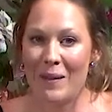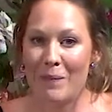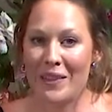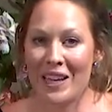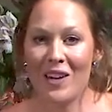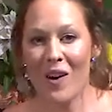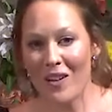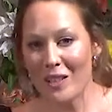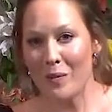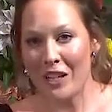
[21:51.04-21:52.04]
But then you
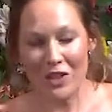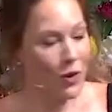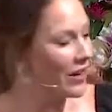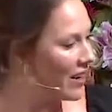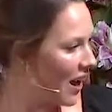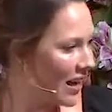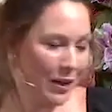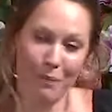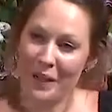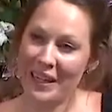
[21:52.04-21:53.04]
also want to join God
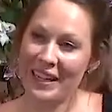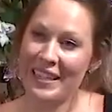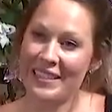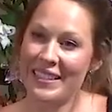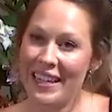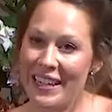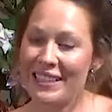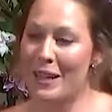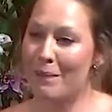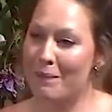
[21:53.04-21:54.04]
in bringing his
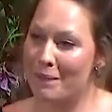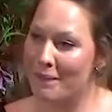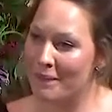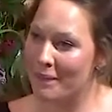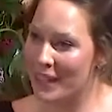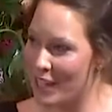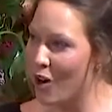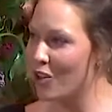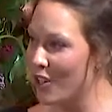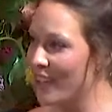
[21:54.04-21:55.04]
kingdom here
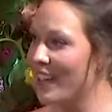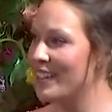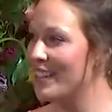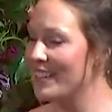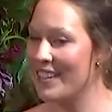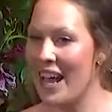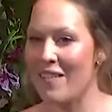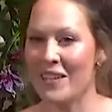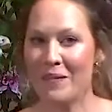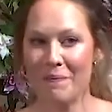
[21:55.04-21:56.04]
on earth as it is in
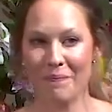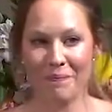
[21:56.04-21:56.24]
heaven.